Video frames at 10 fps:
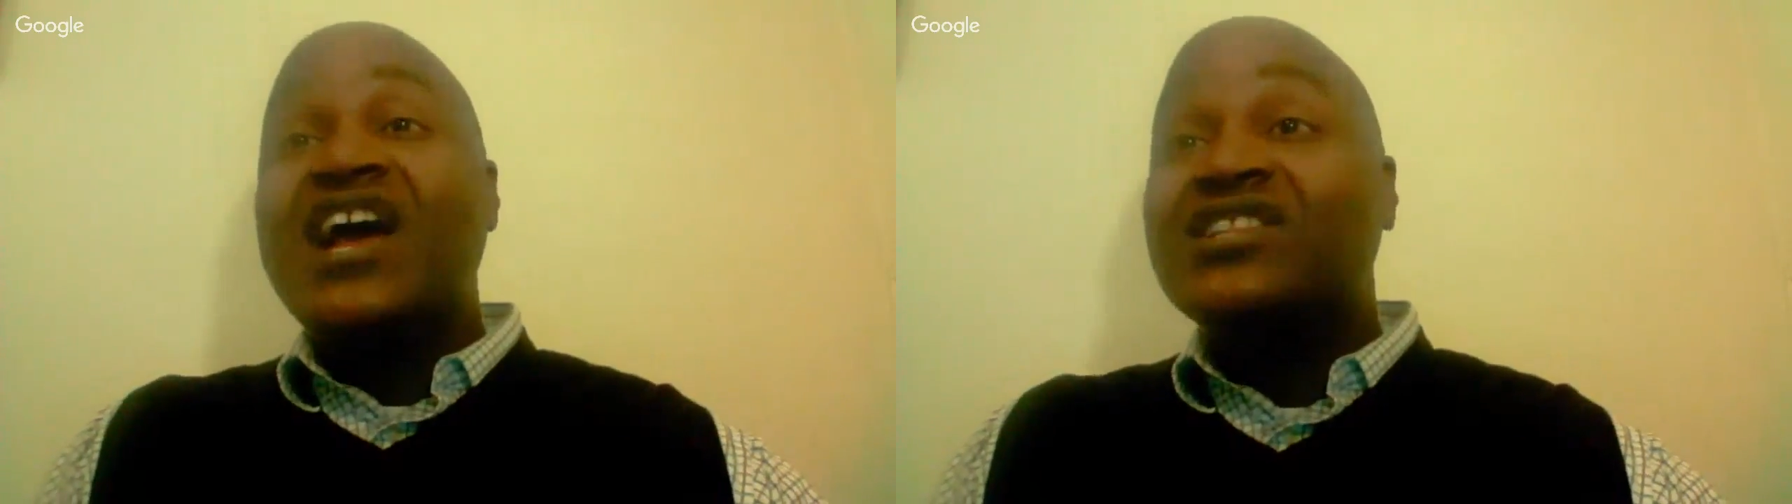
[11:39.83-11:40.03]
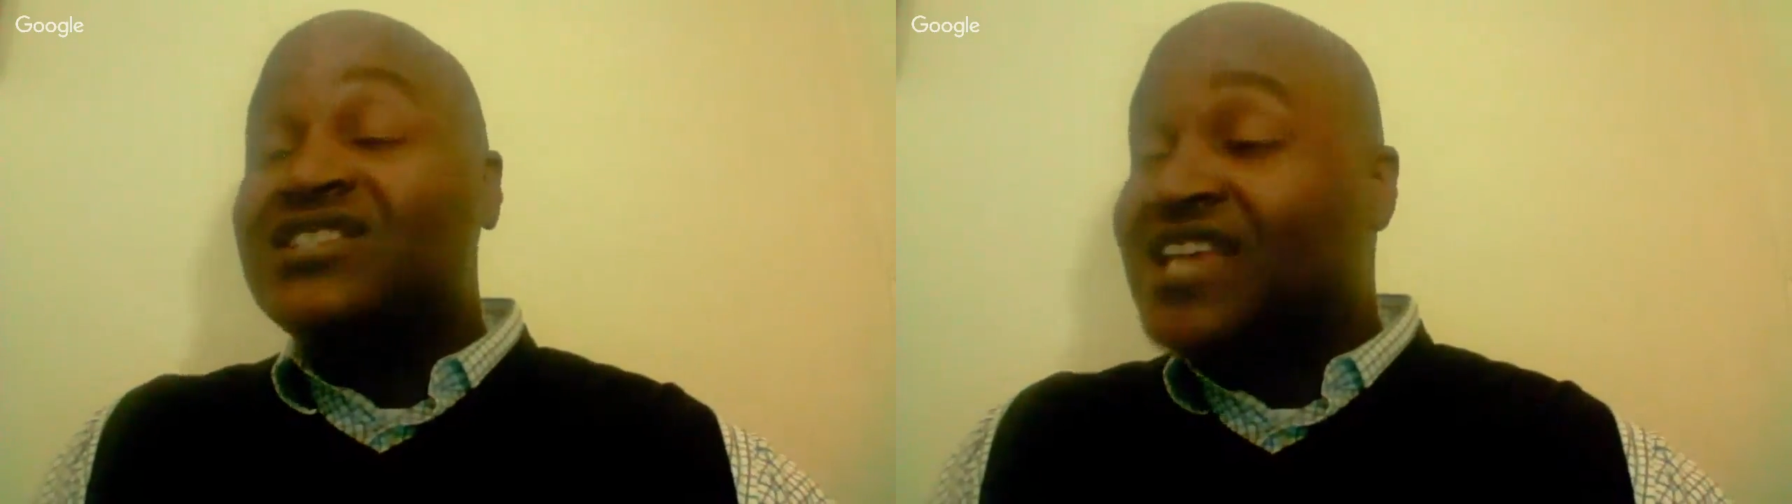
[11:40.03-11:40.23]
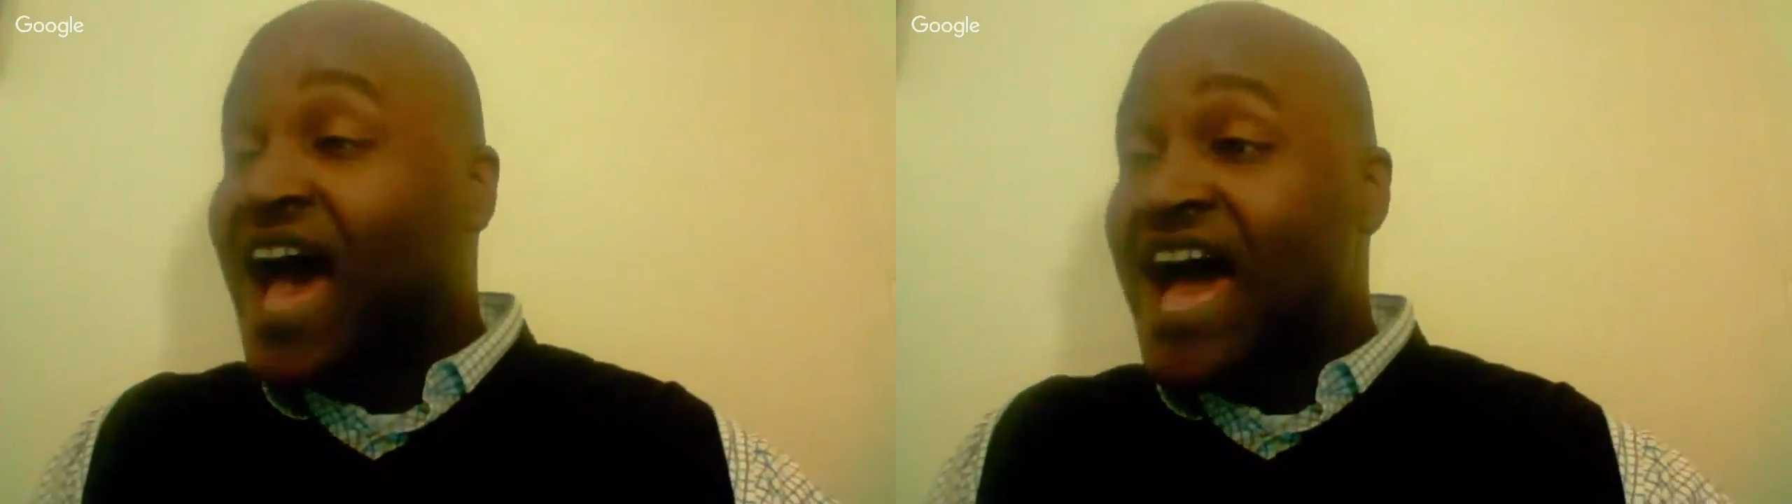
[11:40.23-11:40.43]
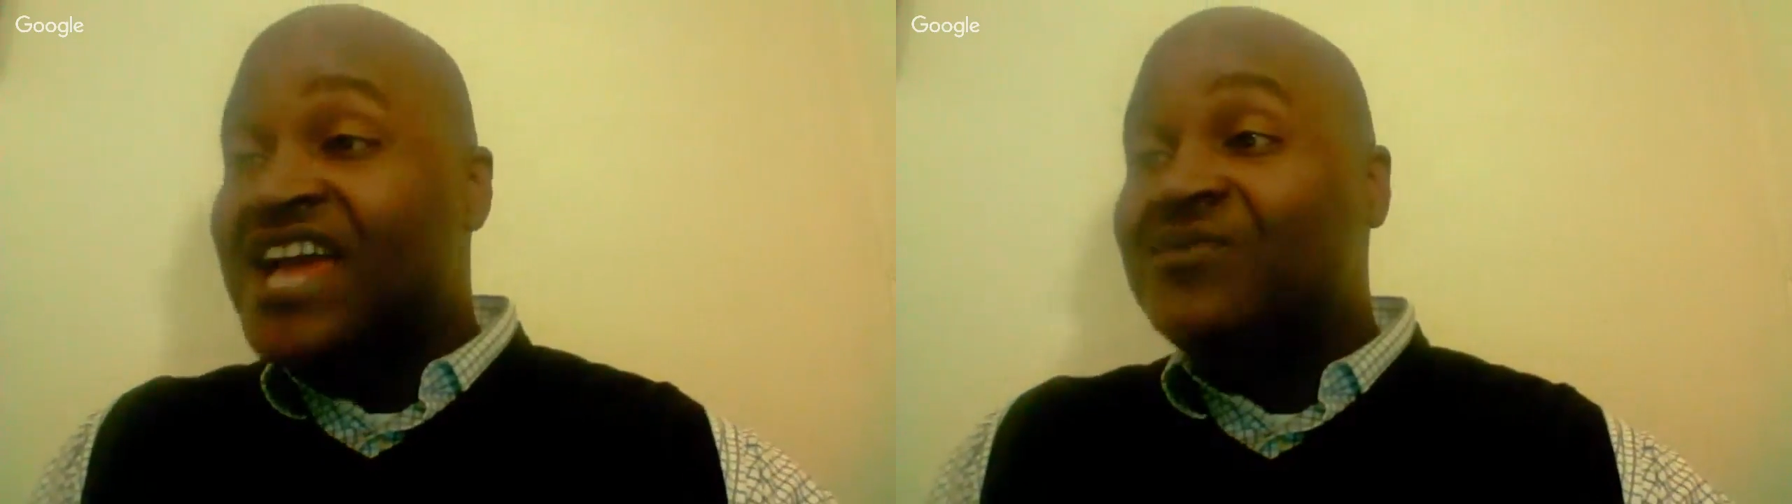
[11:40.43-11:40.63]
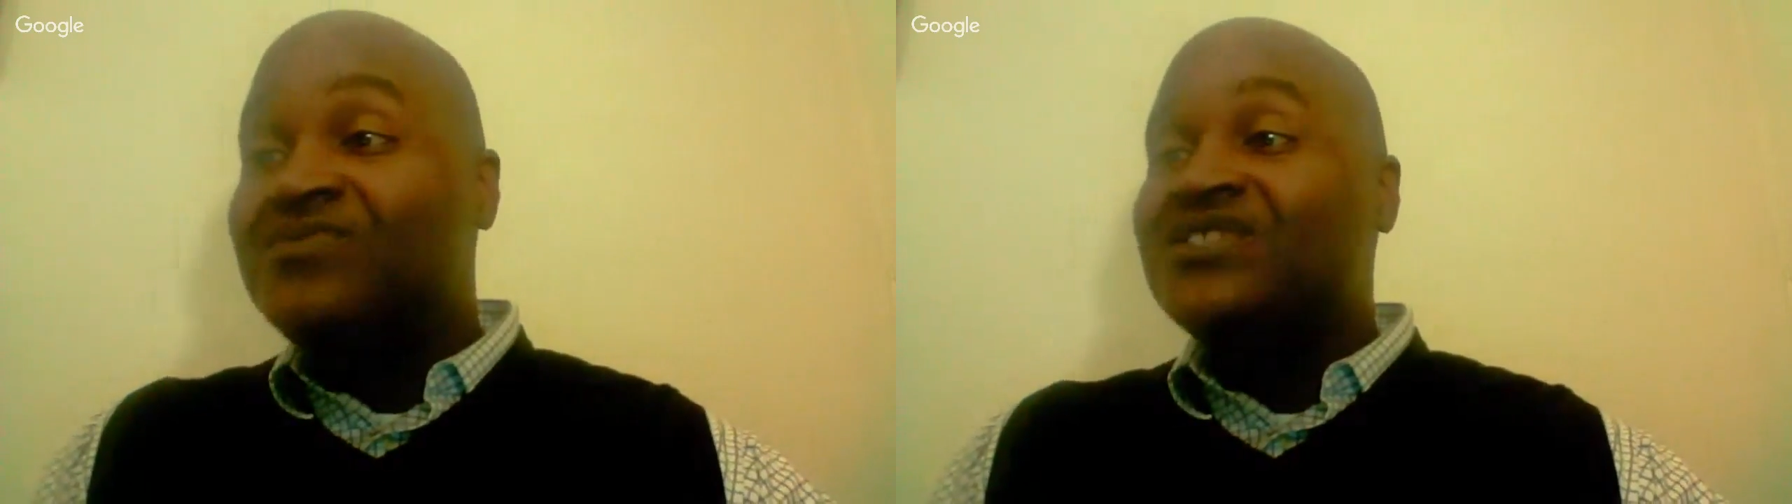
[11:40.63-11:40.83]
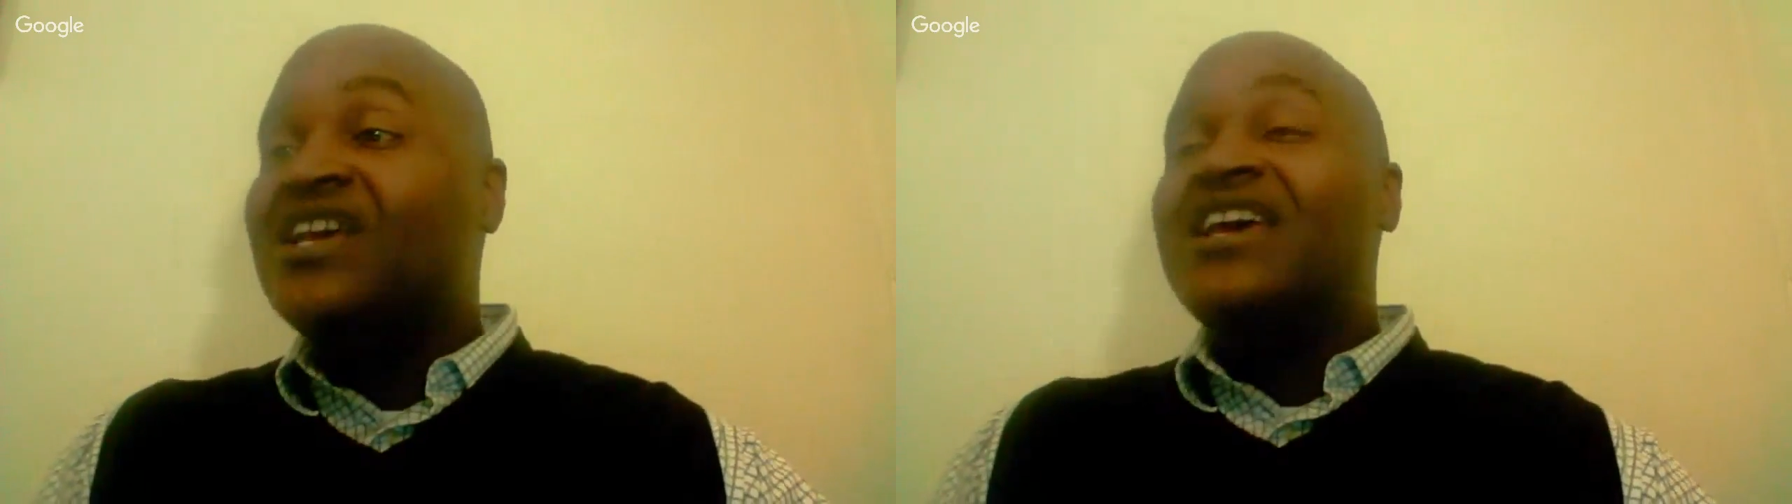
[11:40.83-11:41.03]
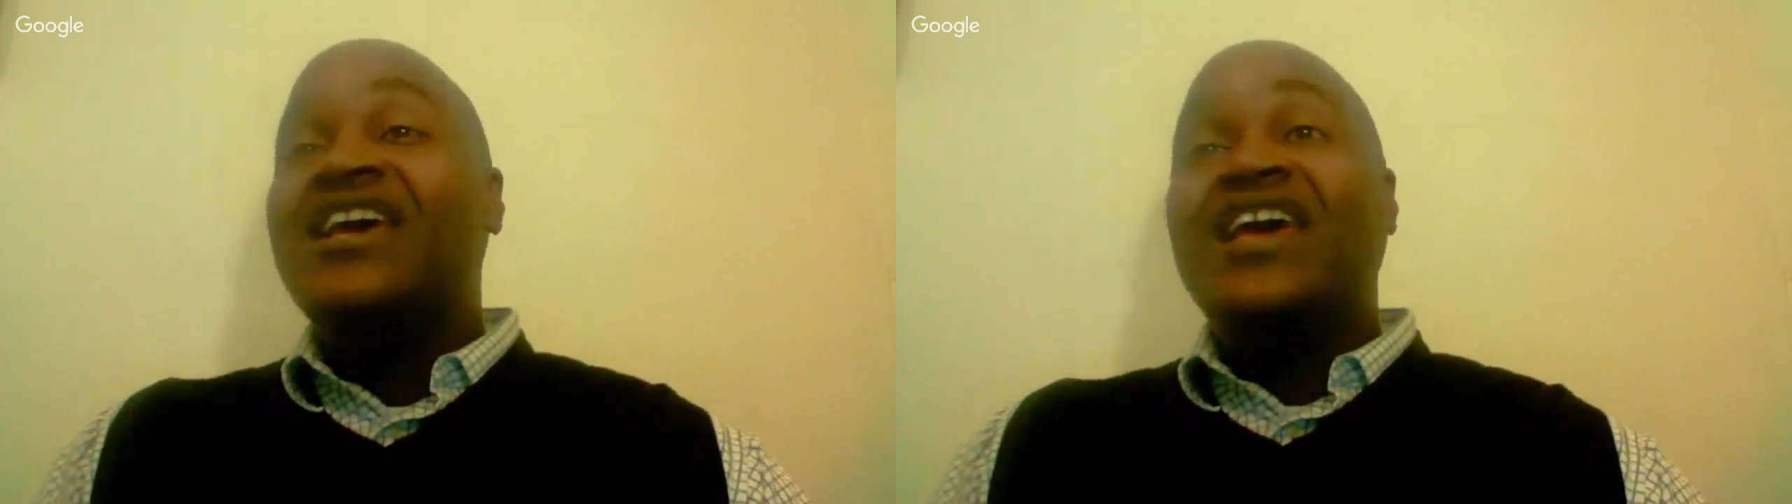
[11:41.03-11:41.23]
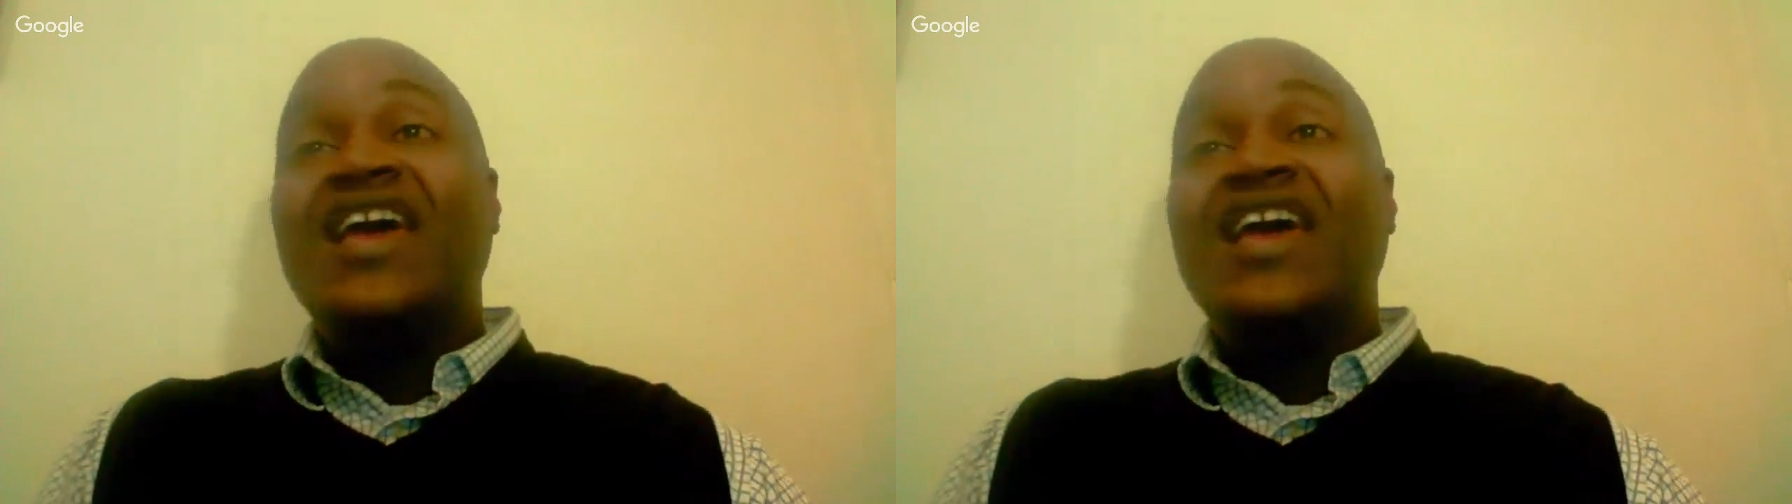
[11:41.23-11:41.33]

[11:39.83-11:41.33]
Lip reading: There are times